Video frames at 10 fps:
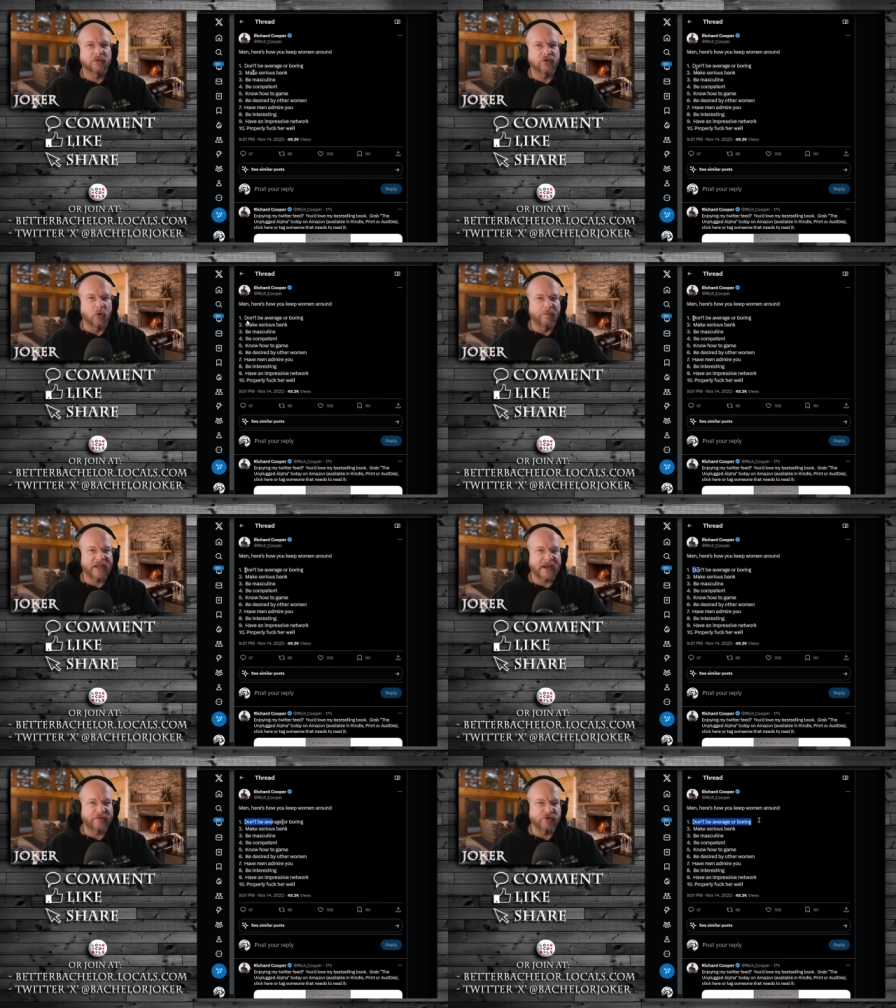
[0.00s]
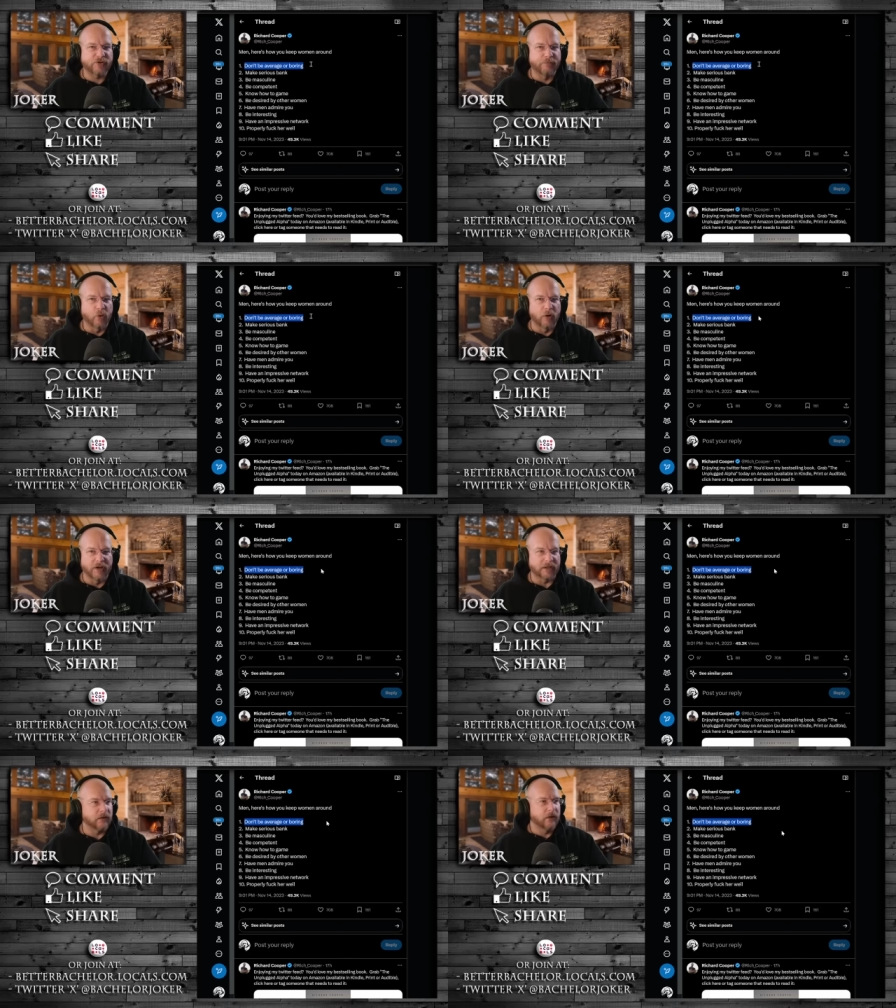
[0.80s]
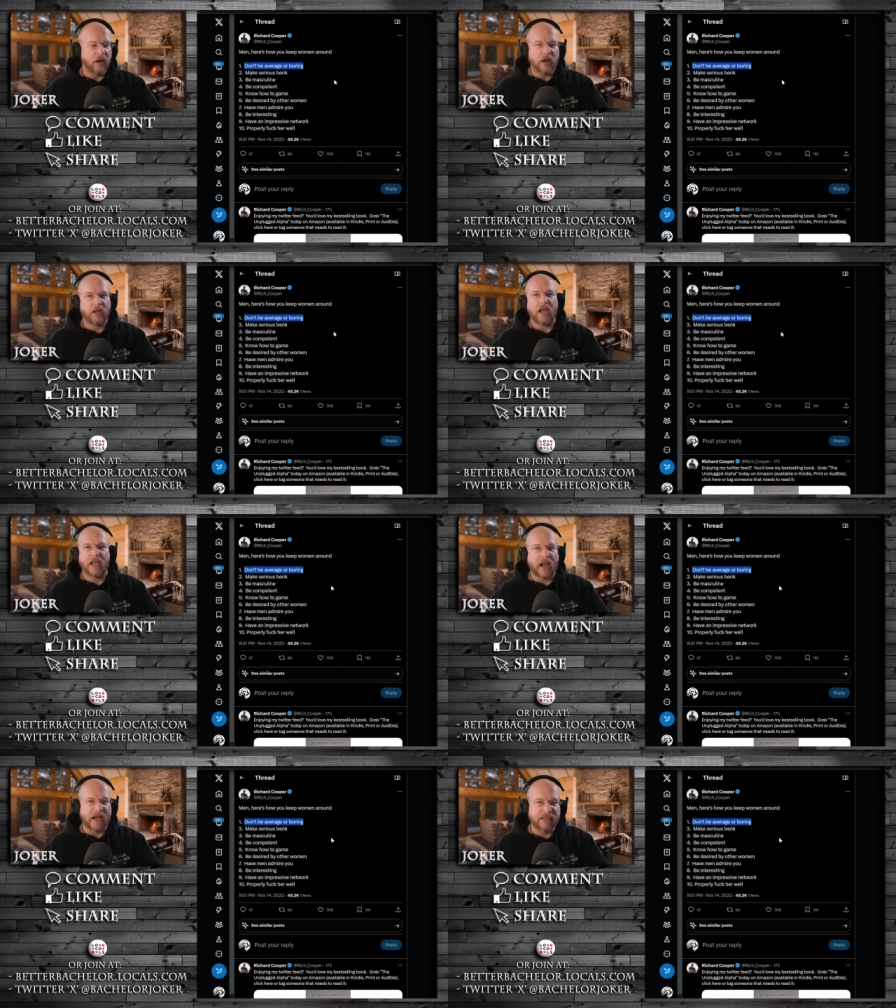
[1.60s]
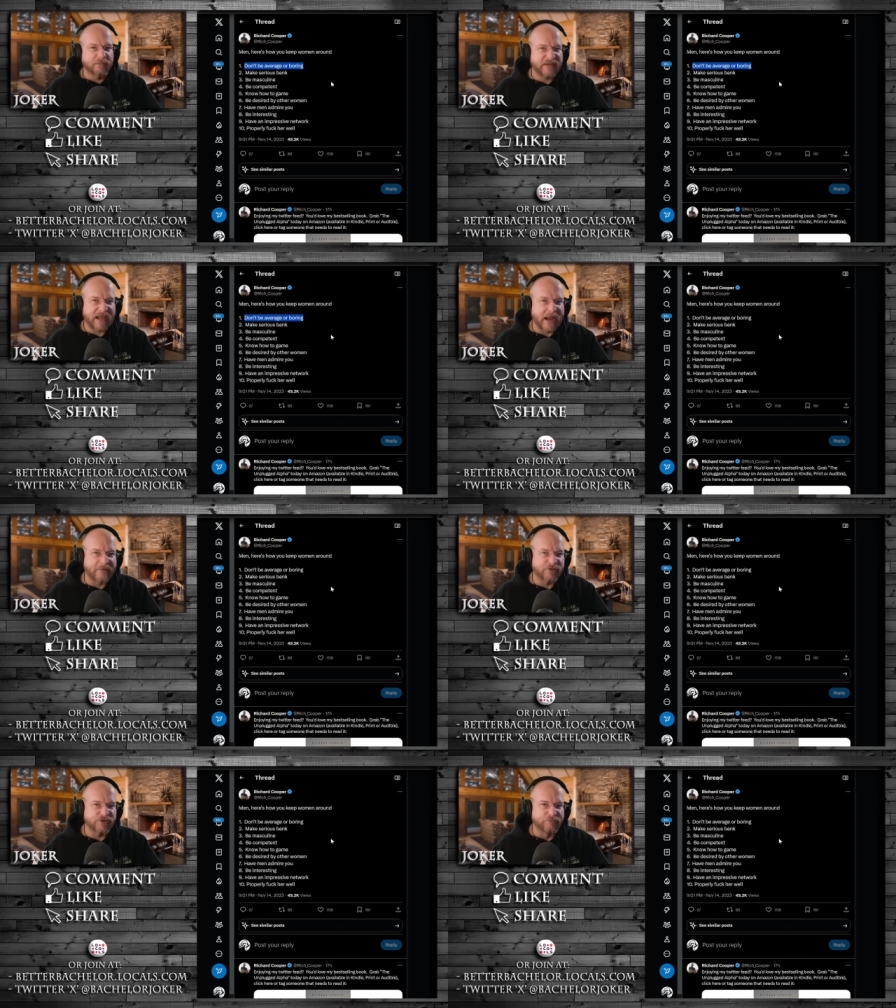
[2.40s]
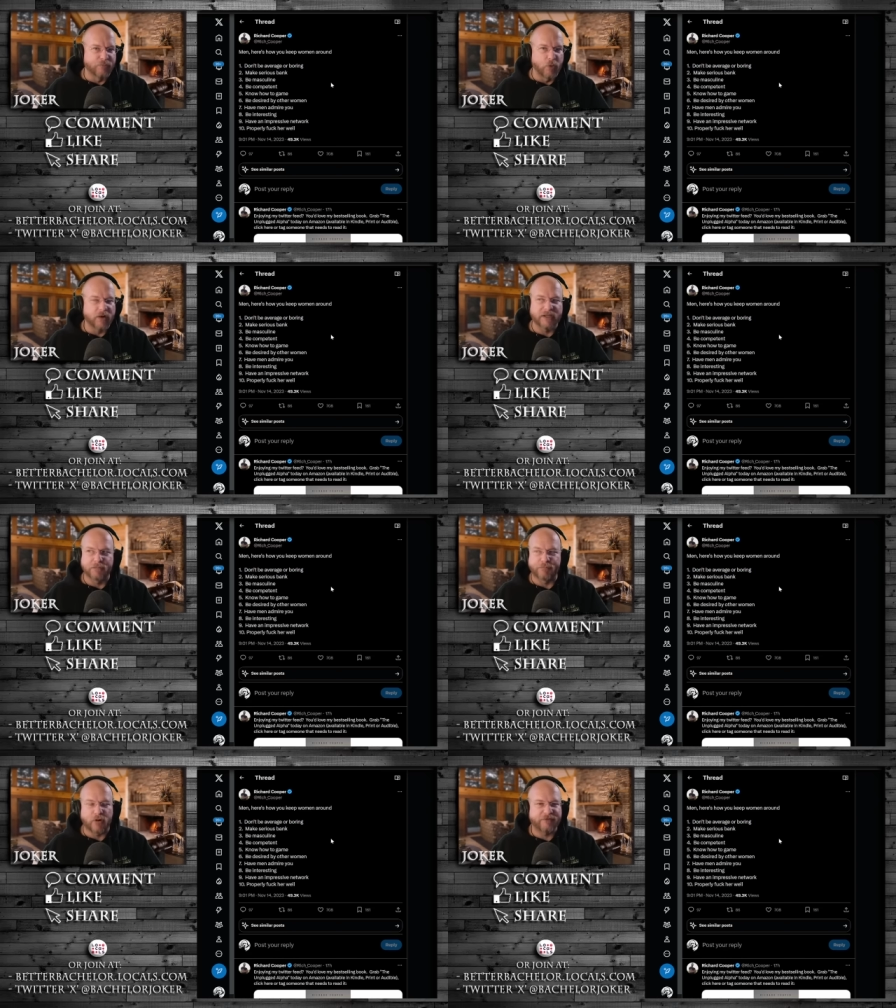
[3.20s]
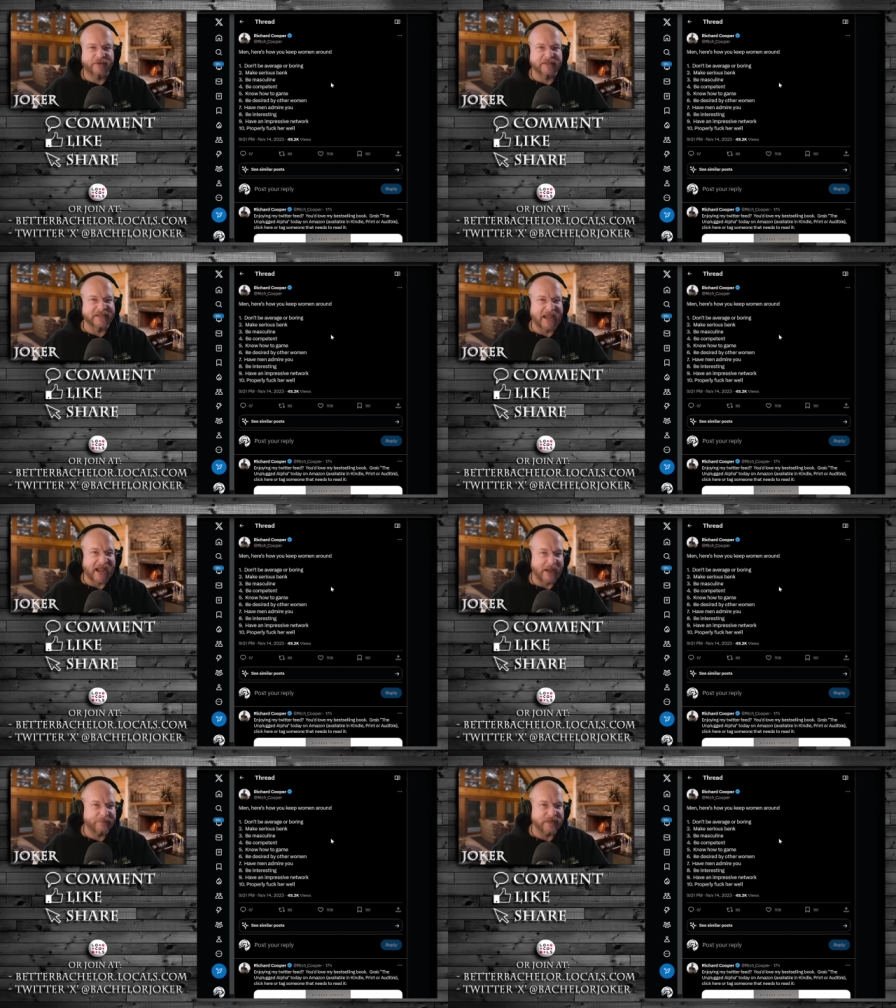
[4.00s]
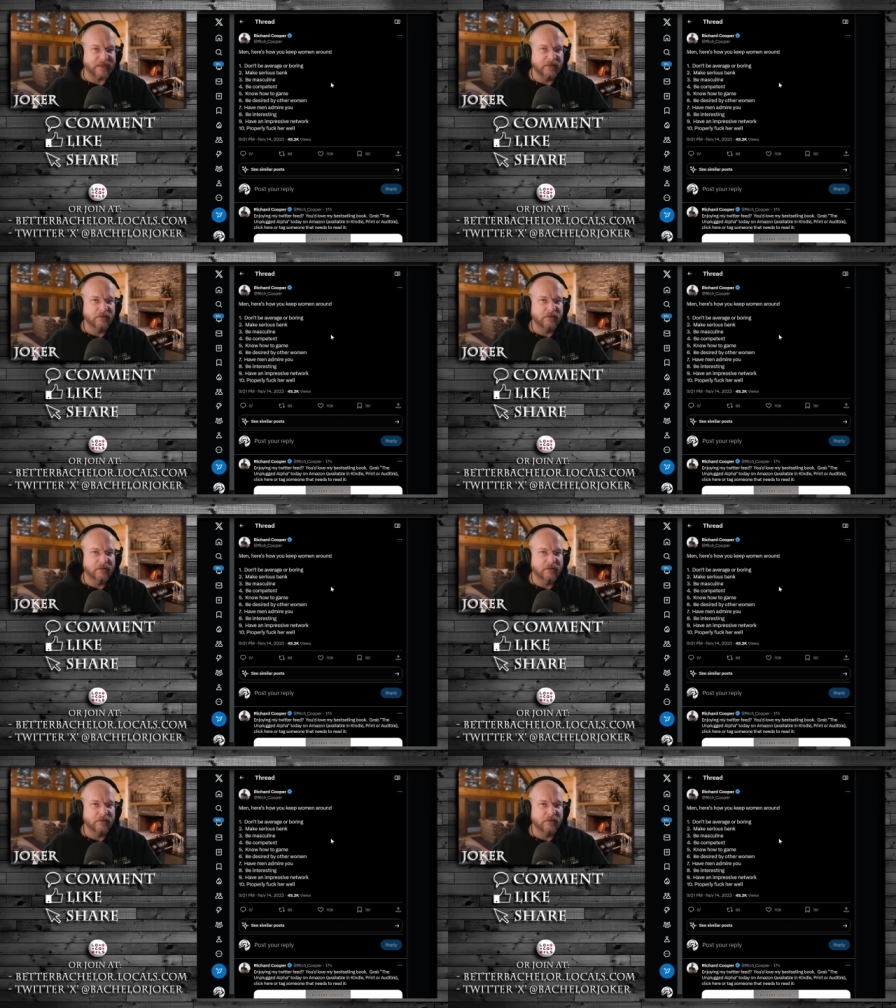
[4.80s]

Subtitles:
Don't be average or boring." I can be average and boring and perfectly happy.